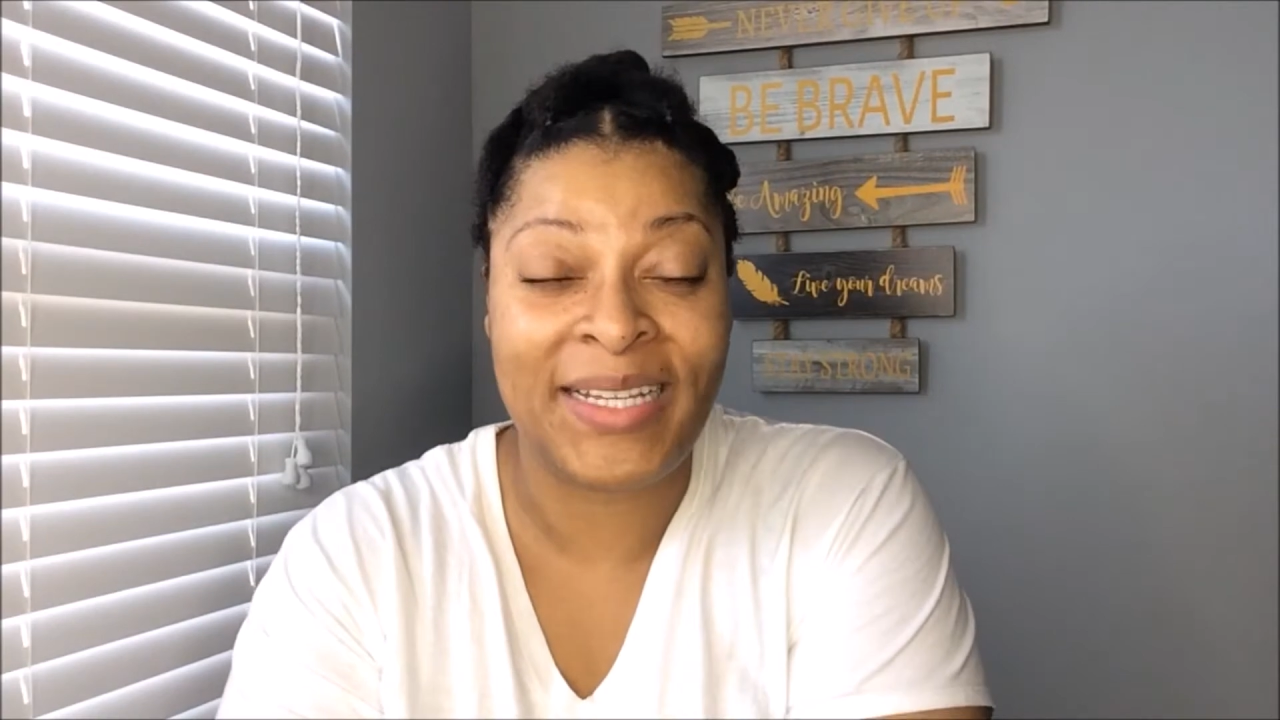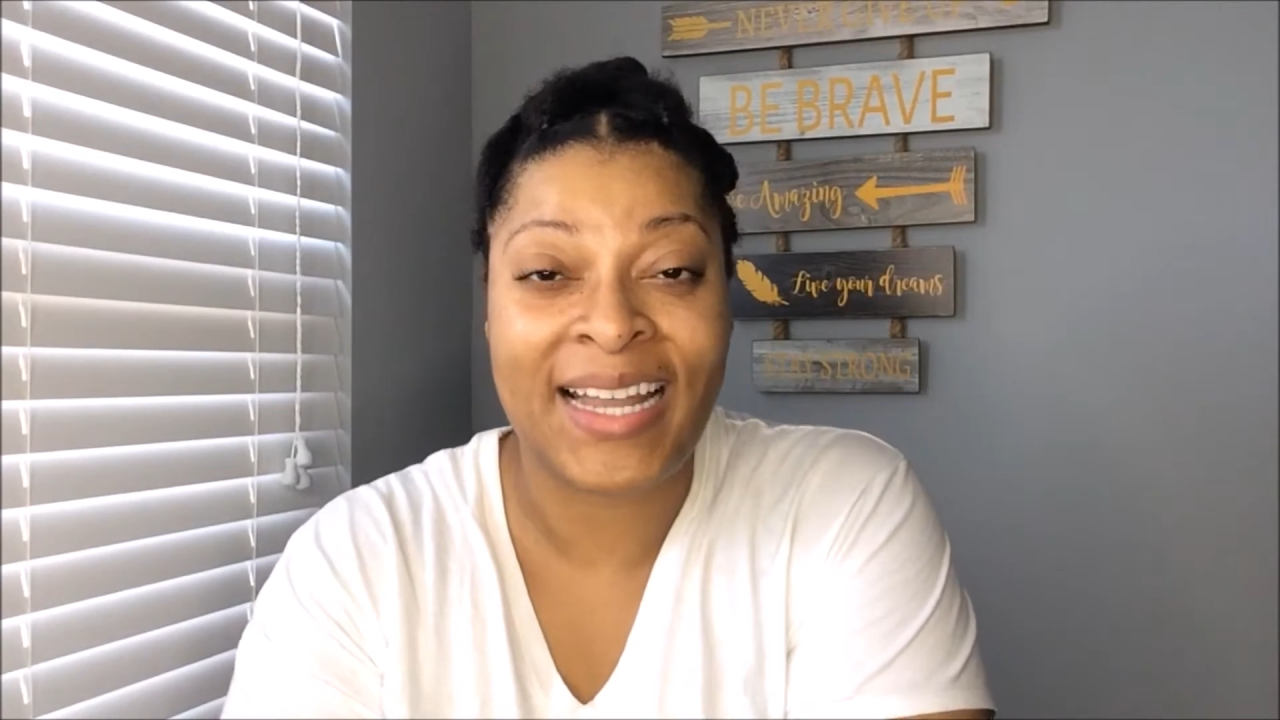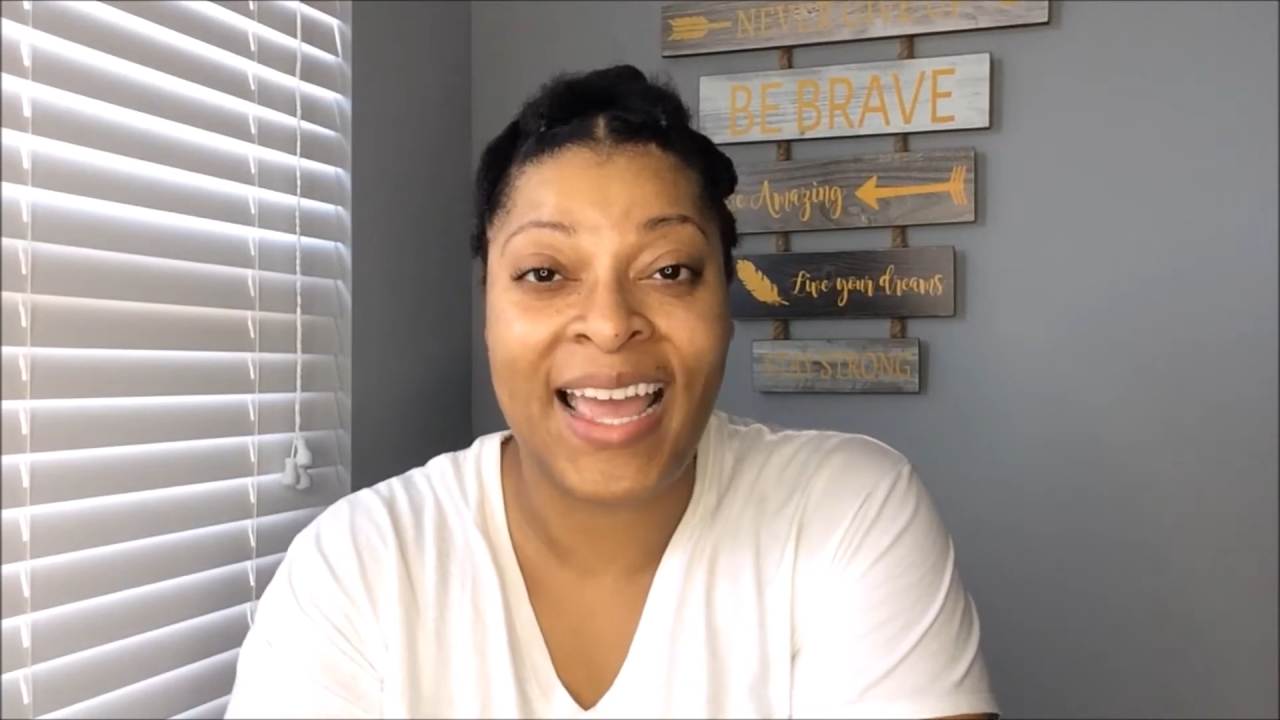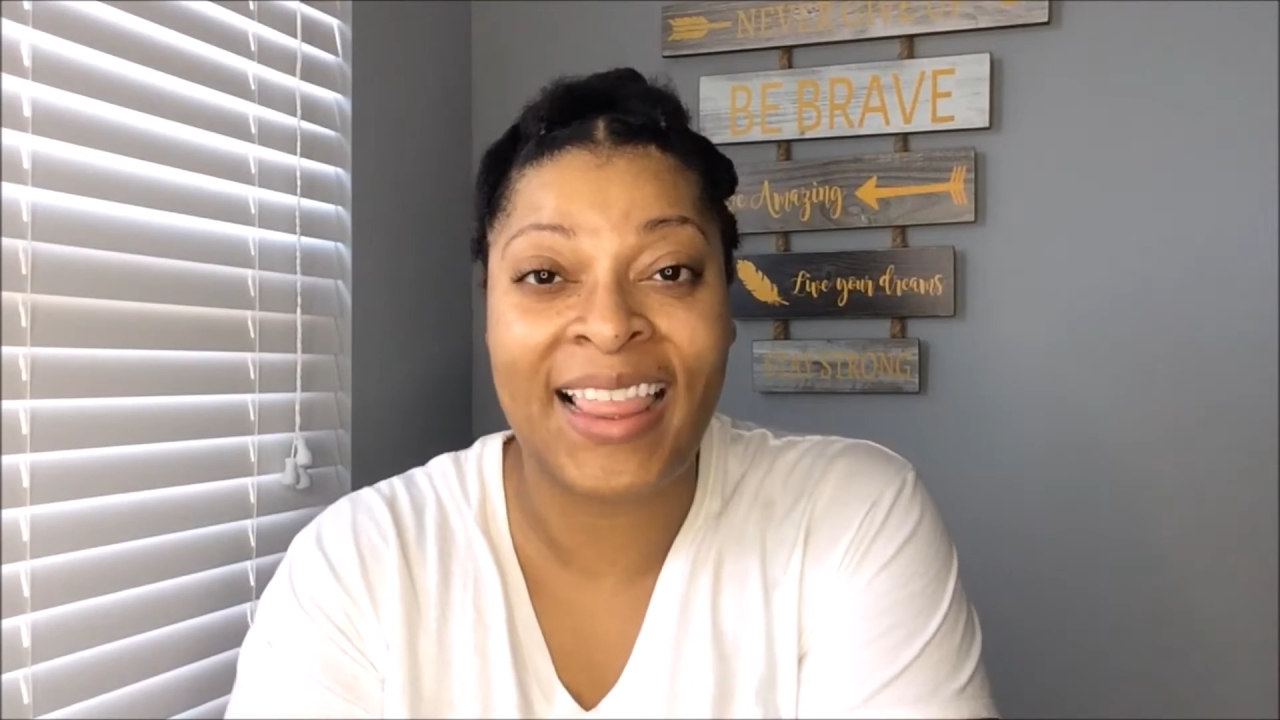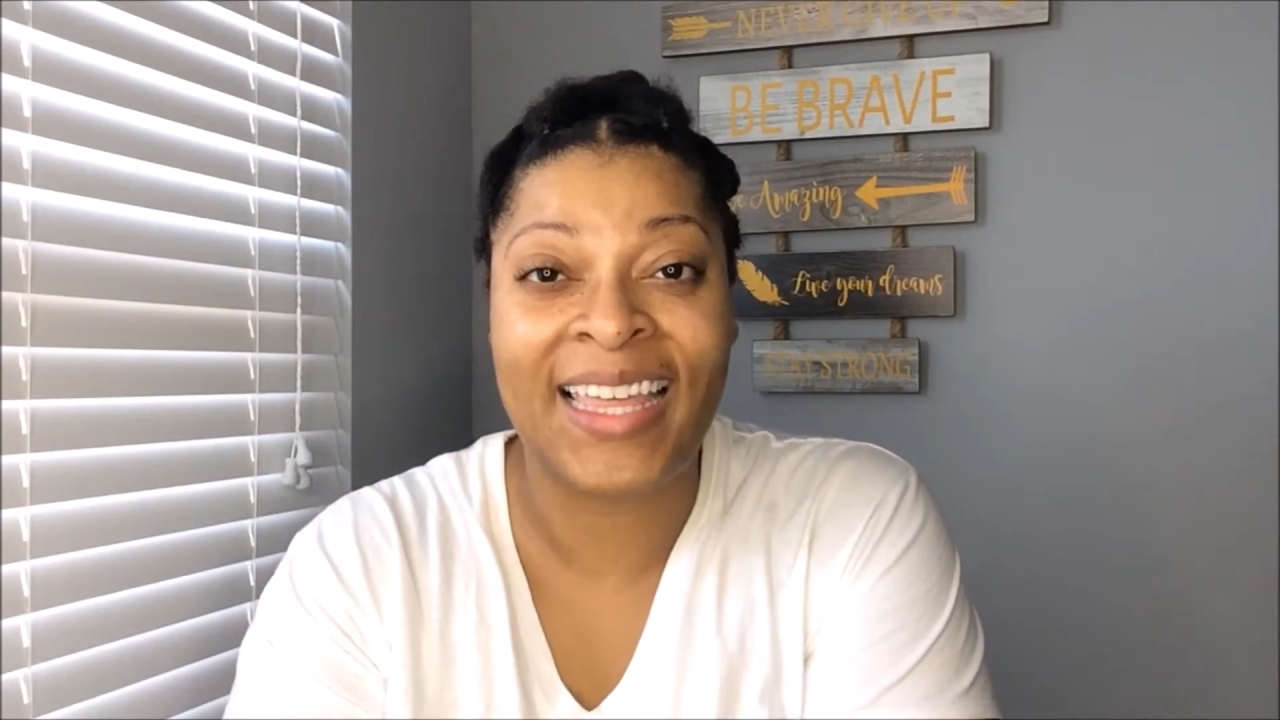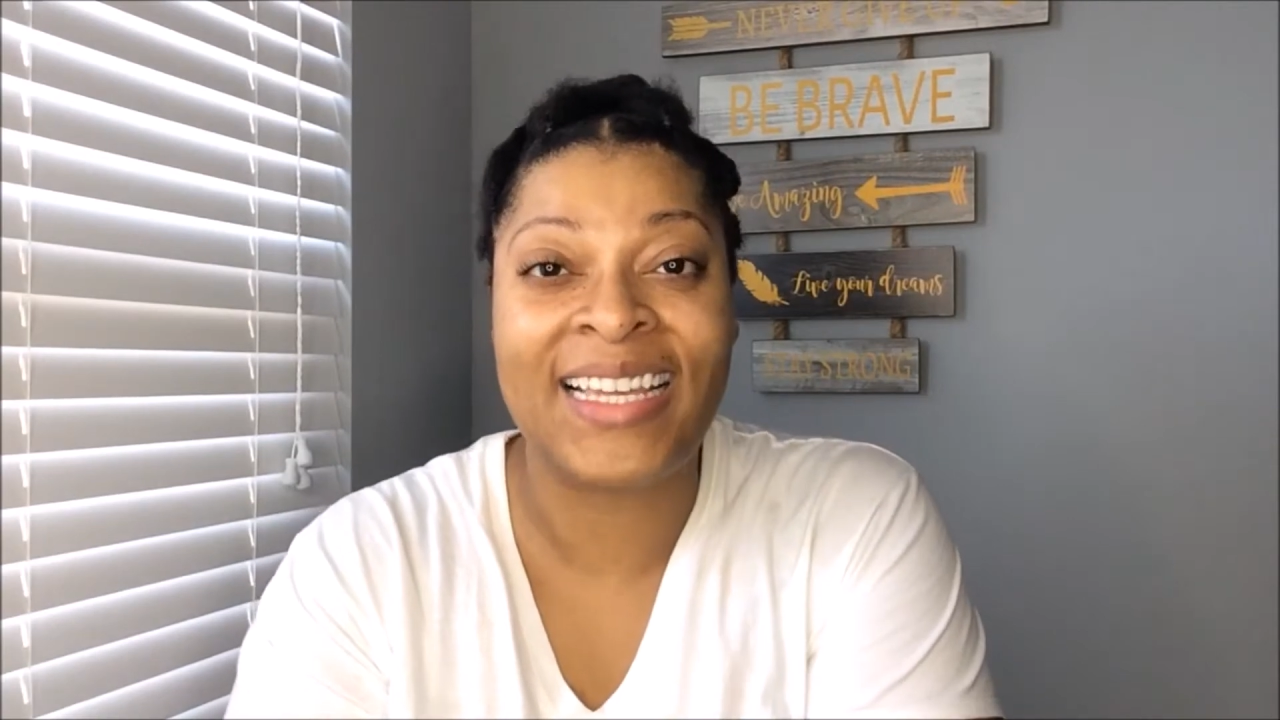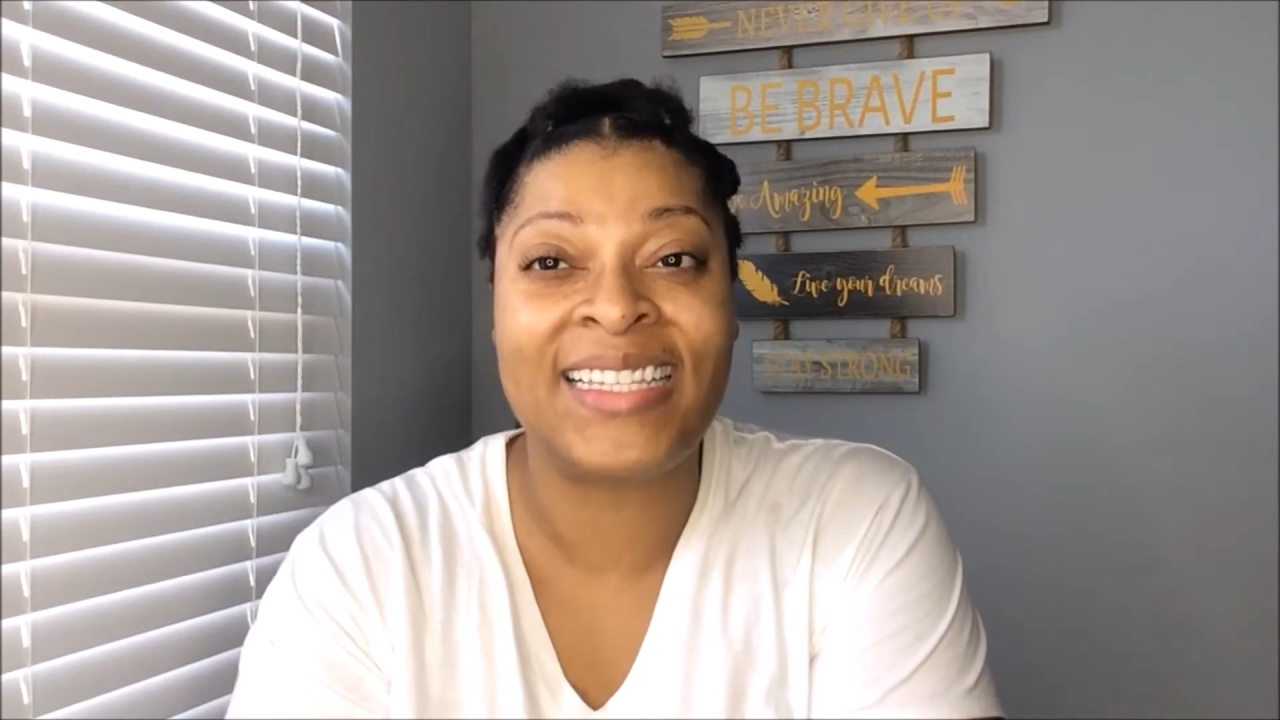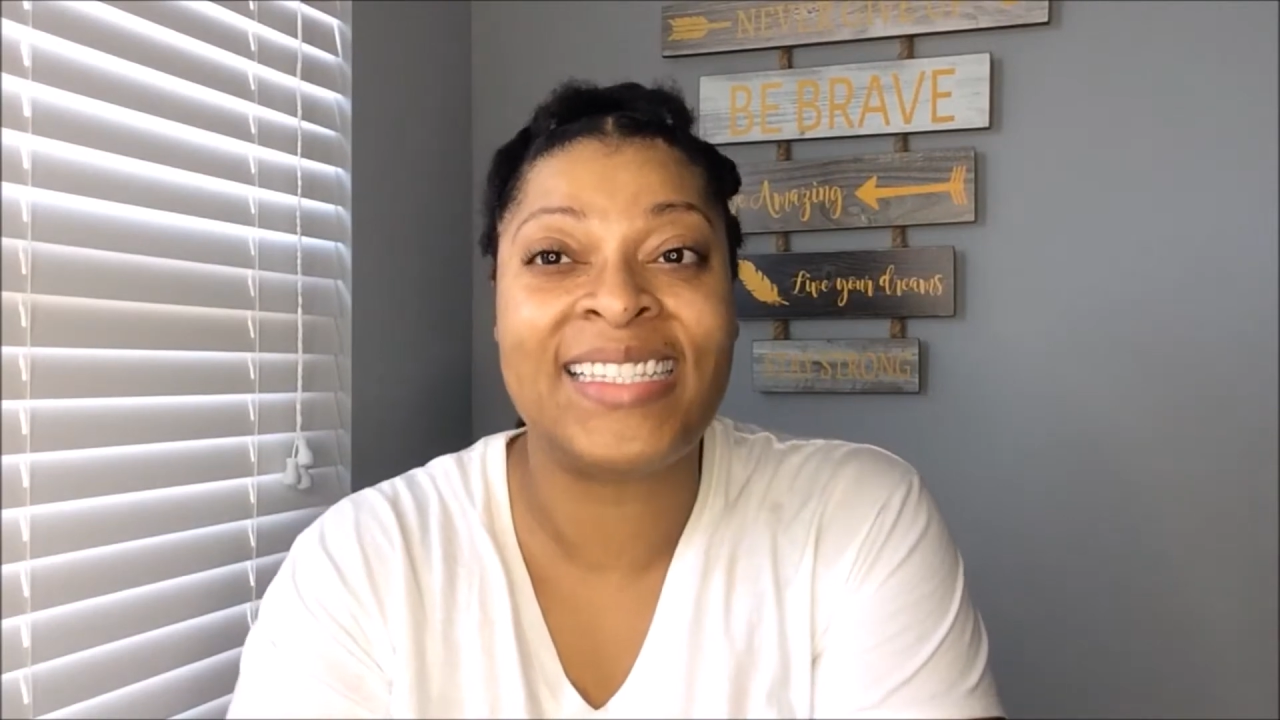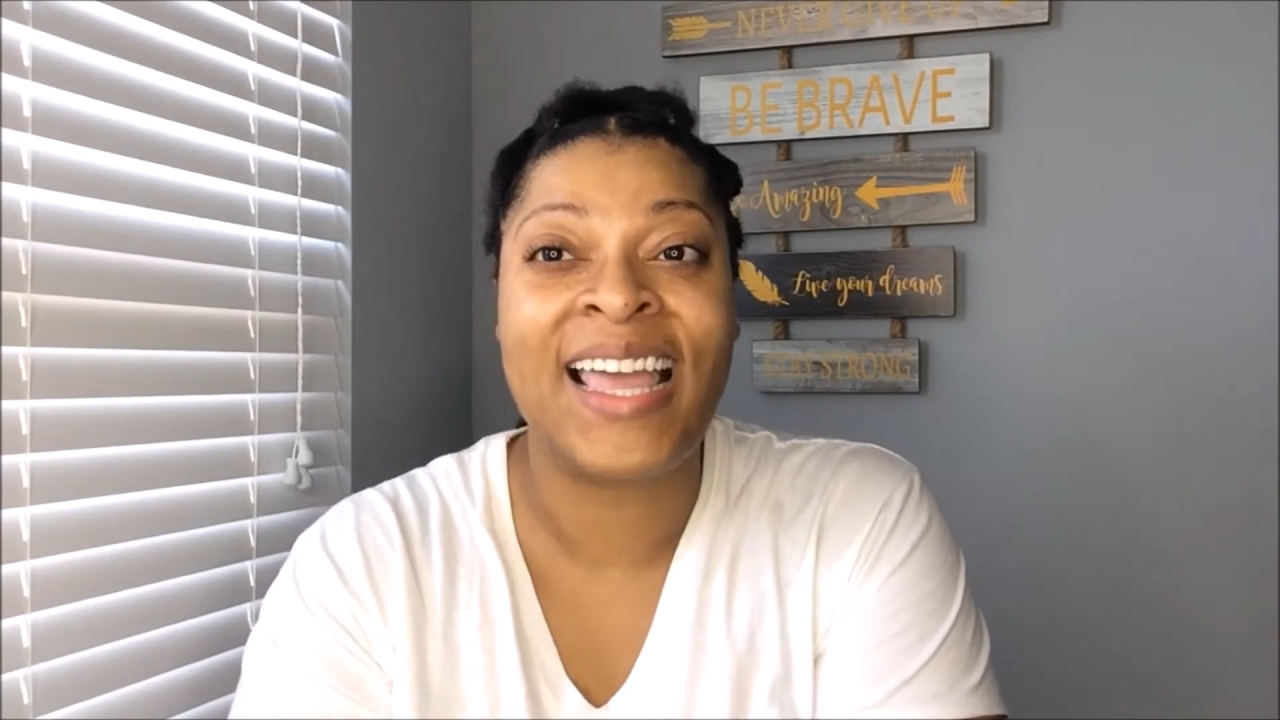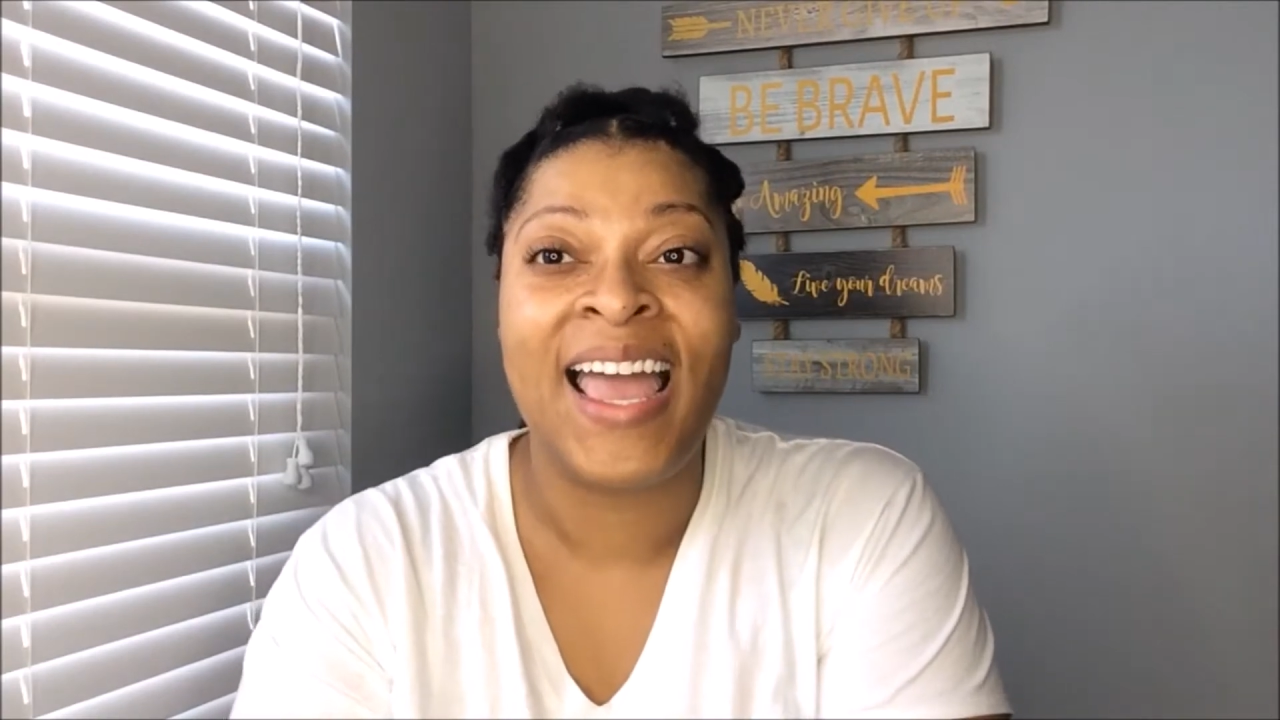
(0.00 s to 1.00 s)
knotless,